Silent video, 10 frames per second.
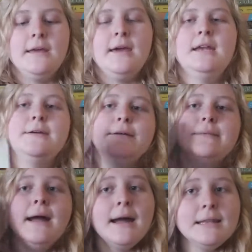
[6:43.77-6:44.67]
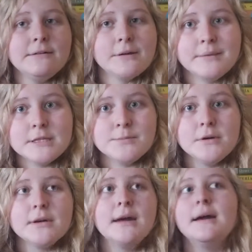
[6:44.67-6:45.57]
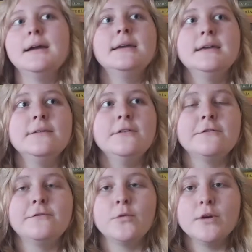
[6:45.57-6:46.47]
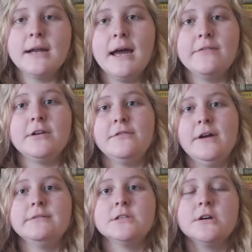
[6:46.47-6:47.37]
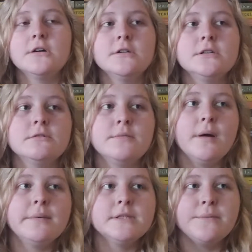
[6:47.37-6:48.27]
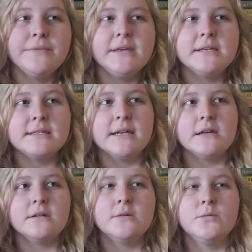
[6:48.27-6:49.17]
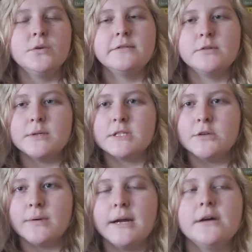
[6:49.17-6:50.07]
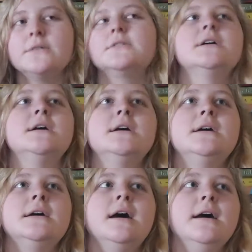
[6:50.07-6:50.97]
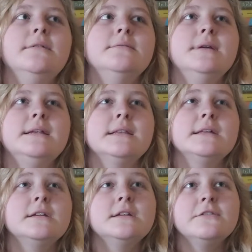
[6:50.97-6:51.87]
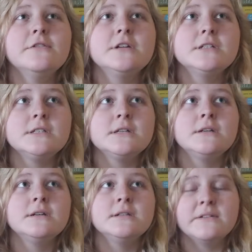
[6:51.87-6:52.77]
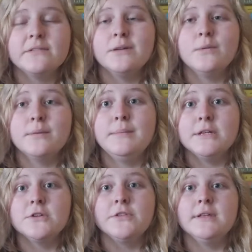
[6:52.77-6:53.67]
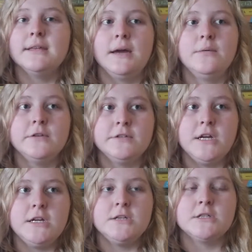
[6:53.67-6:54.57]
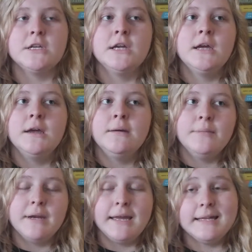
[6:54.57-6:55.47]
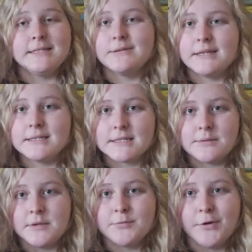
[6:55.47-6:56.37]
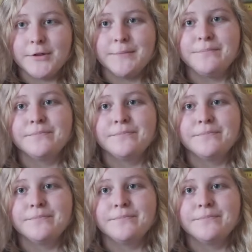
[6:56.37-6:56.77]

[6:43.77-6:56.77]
Anyway, I highly recommend this book. I give it 4.5 out of 5 stars. There were probably some things that I would have twisted around and made a little different. Definitely one major thing that I would have changed, but I can't say what that is because it'd be a spoiler.